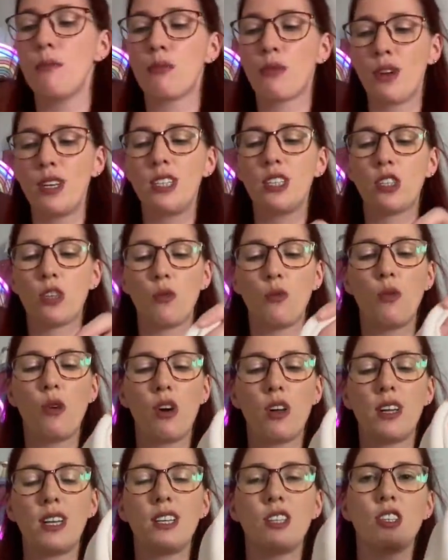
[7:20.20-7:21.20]
print
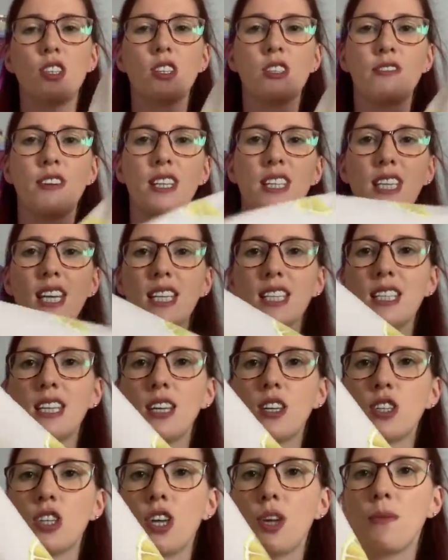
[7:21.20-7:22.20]
one is just fantastic
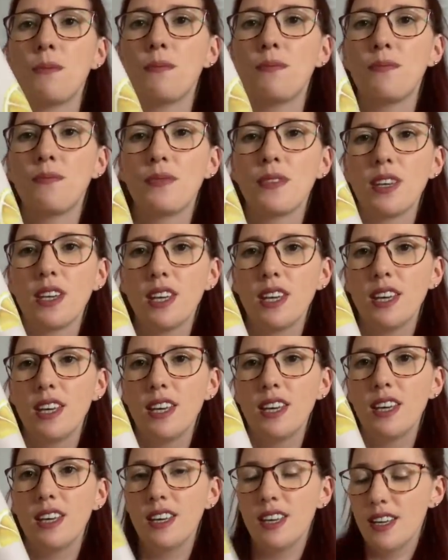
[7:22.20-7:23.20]
too.
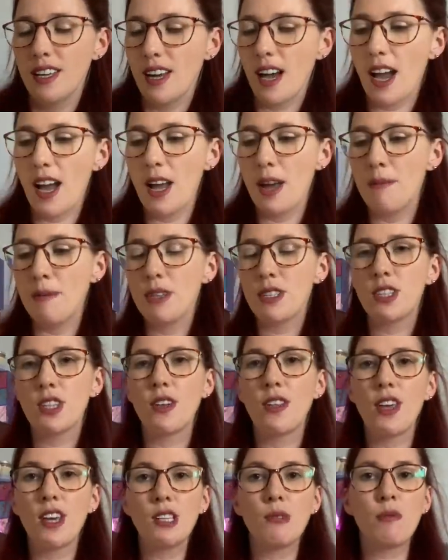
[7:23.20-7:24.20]

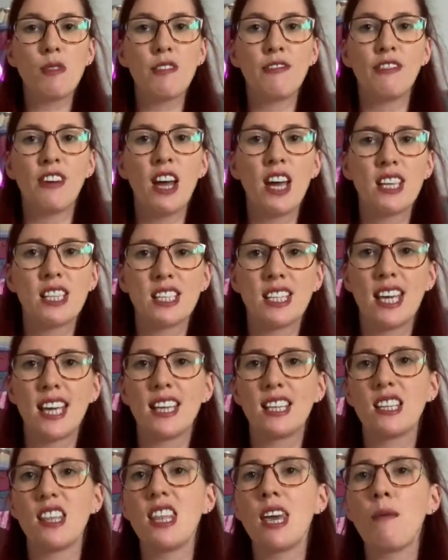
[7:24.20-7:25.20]
So those were the first
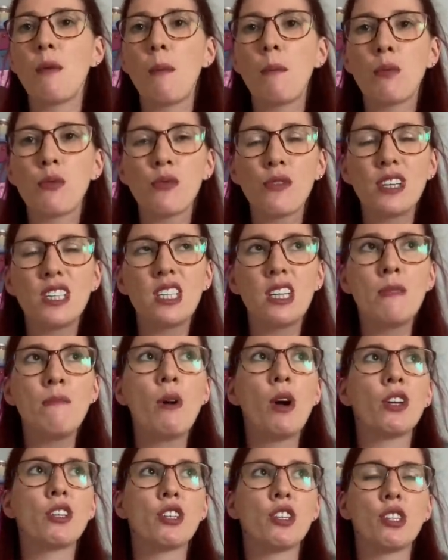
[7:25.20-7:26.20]
things, and they were pretty
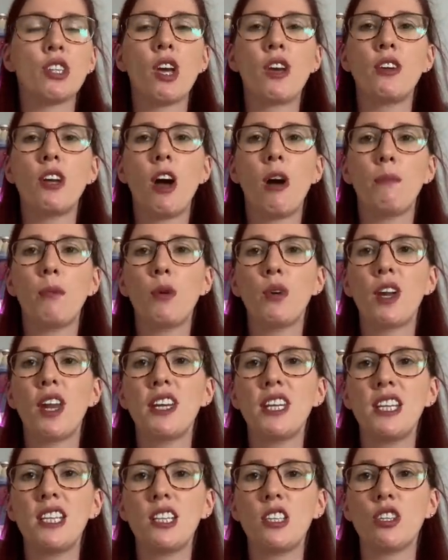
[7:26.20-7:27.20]
much sewn up. All I
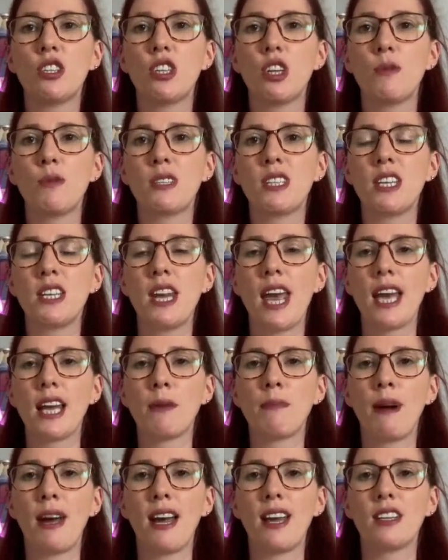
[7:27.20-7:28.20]
needed to do was the
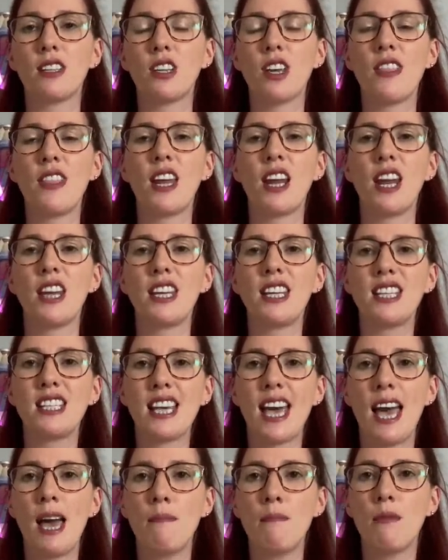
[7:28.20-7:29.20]
neckband, and then I need to
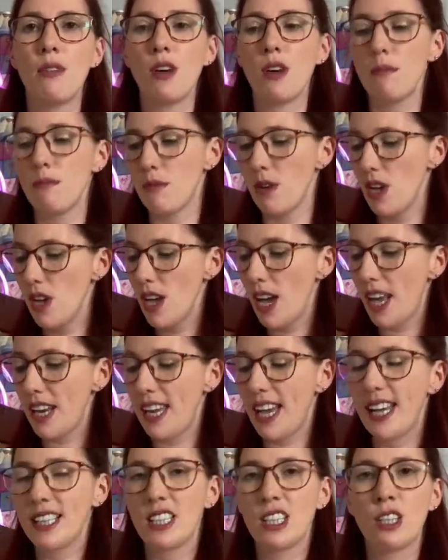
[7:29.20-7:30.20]
hem them, and I
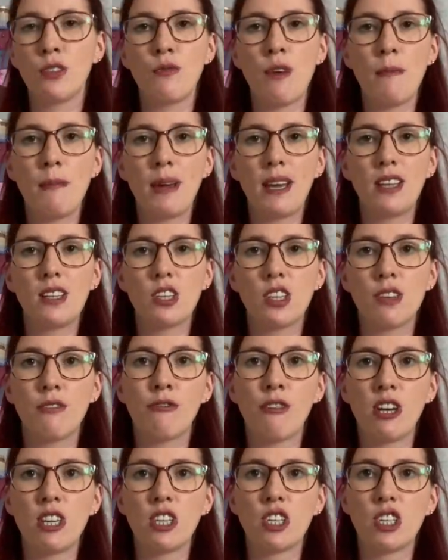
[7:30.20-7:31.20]
added the ribbing to the
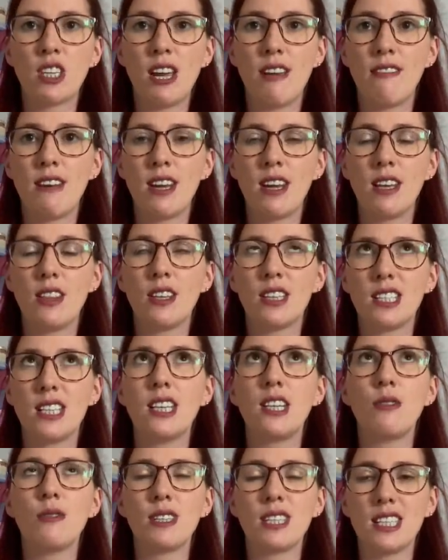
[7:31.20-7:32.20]
French terry, the See
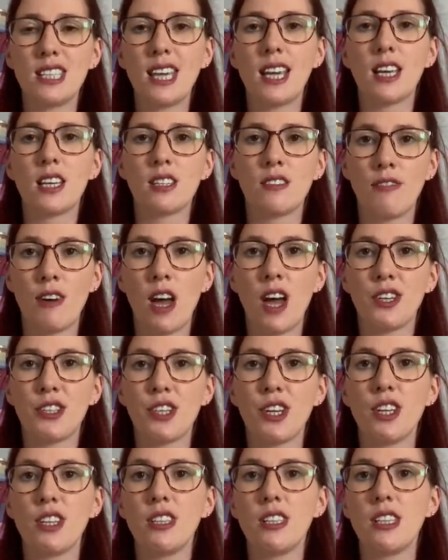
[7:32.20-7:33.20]
You at Six
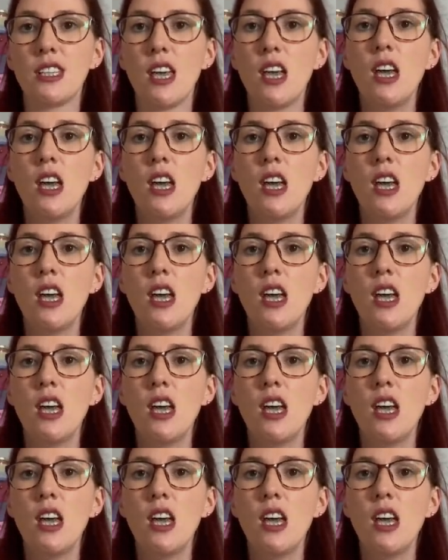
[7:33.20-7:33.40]
versions,